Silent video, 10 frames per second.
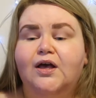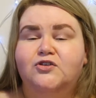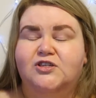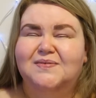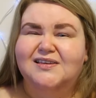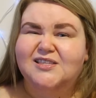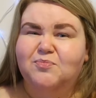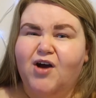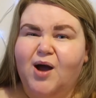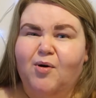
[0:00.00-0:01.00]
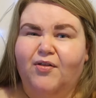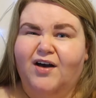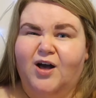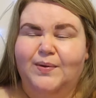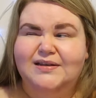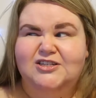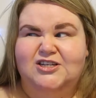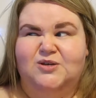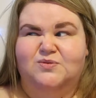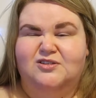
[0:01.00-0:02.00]
just because the Primark that I went
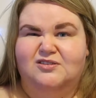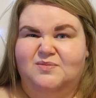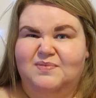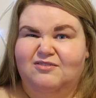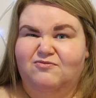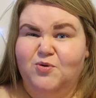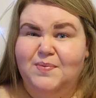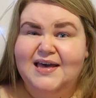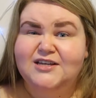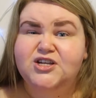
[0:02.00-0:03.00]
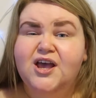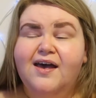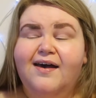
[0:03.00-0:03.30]
to was just a bit rubbish.